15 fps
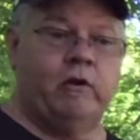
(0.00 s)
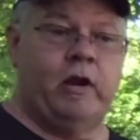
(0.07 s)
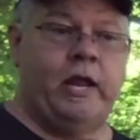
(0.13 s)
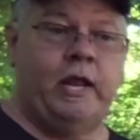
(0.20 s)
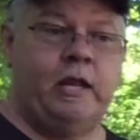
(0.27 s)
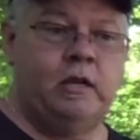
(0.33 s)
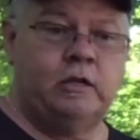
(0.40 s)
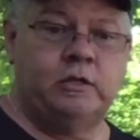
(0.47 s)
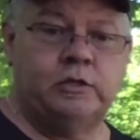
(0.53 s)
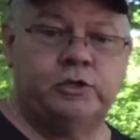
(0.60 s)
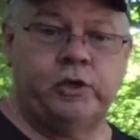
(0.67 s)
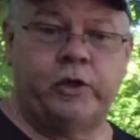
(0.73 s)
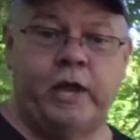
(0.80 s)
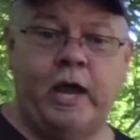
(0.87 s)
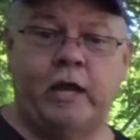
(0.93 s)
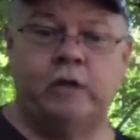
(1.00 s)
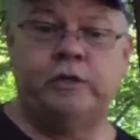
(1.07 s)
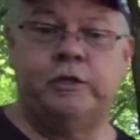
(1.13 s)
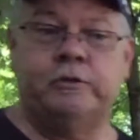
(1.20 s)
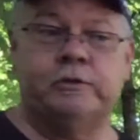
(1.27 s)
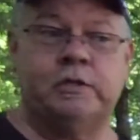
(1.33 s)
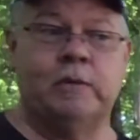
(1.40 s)
eight, show you how to
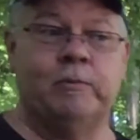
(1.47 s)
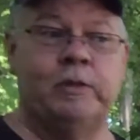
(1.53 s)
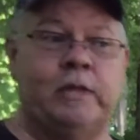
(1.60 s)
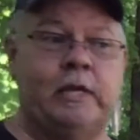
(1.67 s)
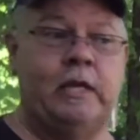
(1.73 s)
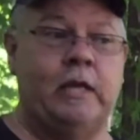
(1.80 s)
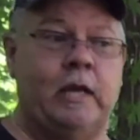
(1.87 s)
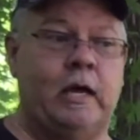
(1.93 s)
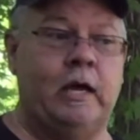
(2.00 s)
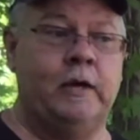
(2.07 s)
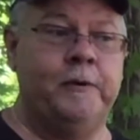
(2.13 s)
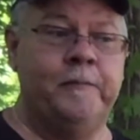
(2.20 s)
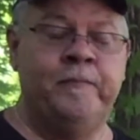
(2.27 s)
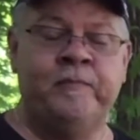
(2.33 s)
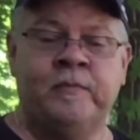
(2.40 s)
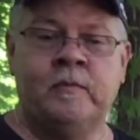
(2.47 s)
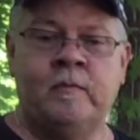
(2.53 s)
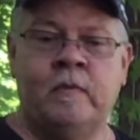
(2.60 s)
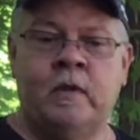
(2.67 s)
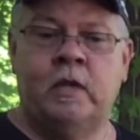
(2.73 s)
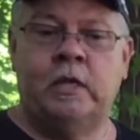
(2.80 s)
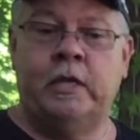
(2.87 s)
use some of the
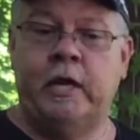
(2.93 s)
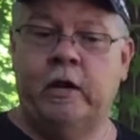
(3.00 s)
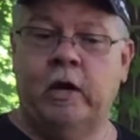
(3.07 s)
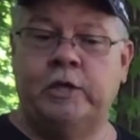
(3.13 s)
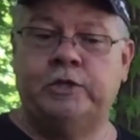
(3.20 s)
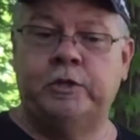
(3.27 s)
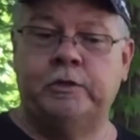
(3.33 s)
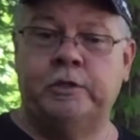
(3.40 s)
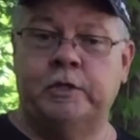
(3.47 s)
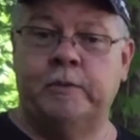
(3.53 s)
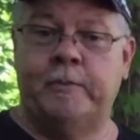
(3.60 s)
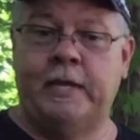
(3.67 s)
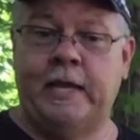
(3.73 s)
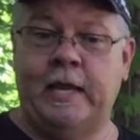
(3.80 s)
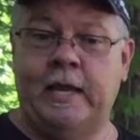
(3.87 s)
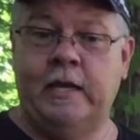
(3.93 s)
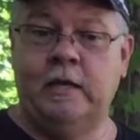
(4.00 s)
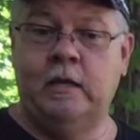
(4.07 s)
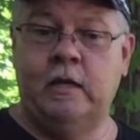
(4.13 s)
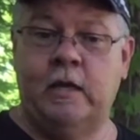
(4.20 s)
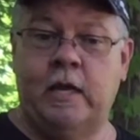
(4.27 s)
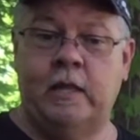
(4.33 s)
gear I showed you in the beginning,
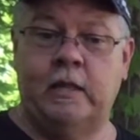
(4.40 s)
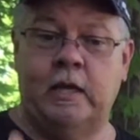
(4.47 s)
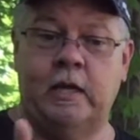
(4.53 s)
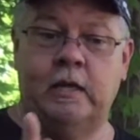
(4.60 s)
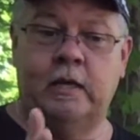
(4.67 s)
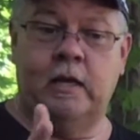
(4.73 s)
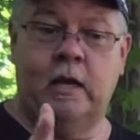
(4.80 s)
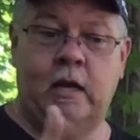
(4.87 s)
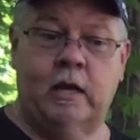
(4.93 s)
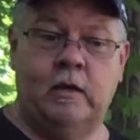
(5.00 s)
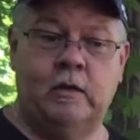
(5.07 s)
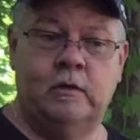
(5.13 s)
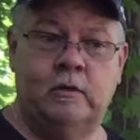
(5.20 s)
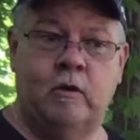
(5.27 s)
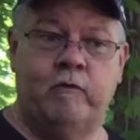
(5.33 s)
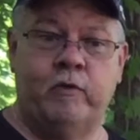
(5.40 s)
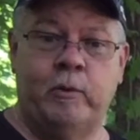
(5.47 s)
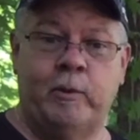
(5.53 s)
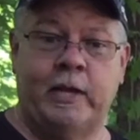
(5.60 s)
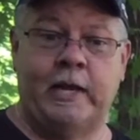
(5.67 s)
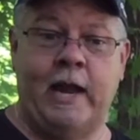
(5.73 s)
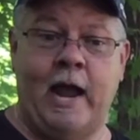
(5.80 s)
and then hopefully
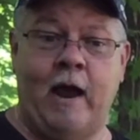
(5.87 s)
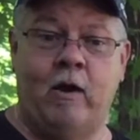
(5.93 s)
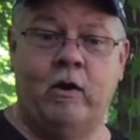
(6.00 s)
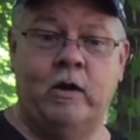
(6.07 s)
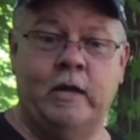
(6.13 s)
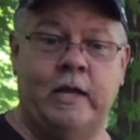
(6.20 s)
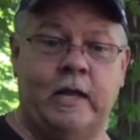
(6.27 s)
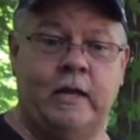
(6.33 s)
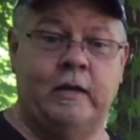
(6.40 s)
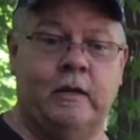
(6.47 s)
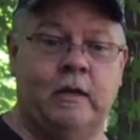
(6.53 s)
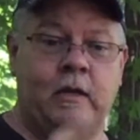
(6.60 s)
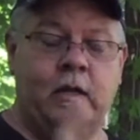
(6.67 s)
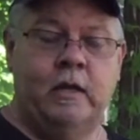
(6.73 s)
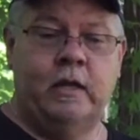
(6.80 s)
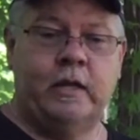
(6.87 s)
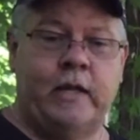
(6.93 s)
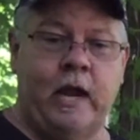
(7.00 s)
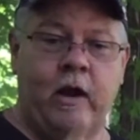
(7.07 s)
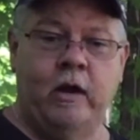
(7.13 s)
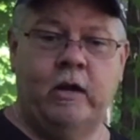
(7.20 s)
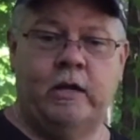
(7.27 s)
we get Howard and
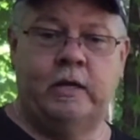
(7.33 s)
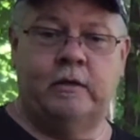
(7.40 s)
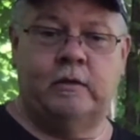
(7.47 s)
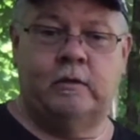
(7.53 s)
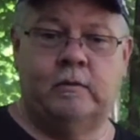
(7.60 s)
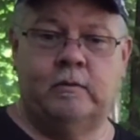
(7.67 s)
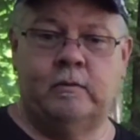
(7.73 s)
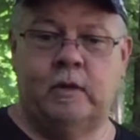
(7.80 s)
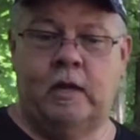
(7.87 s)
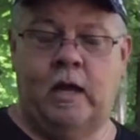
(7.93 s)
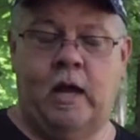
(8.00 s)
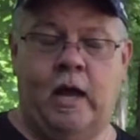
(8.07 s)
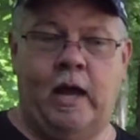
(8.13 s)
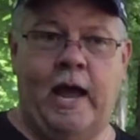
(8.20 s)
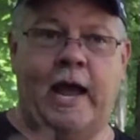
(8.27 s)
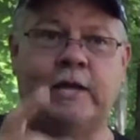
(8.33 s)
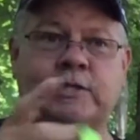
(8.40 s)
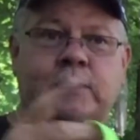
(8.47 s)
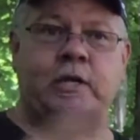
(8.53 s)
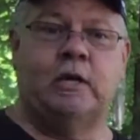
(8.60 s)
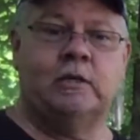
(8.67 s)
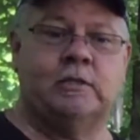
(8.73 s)
Karen and
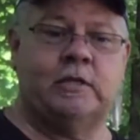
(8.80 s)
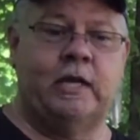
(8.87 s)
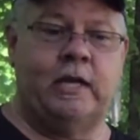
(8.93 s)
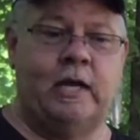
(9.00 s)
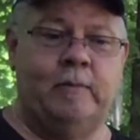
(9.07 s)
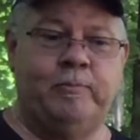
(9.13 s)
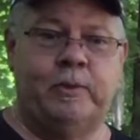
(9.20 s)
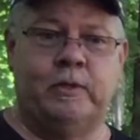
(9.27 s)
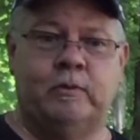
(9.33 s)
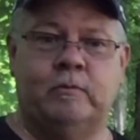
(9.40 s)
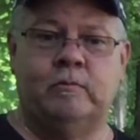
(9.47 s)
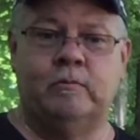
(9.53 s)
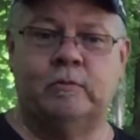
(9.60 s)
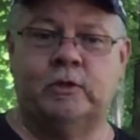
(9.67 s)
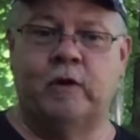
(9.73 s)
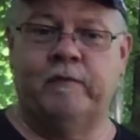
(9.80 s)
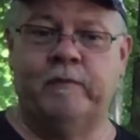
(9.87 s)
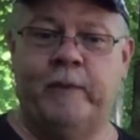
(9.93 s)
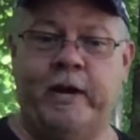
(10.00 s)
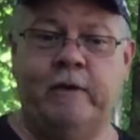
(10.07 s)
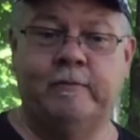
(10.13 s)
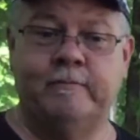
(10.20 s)
Ashley all set up and go from there.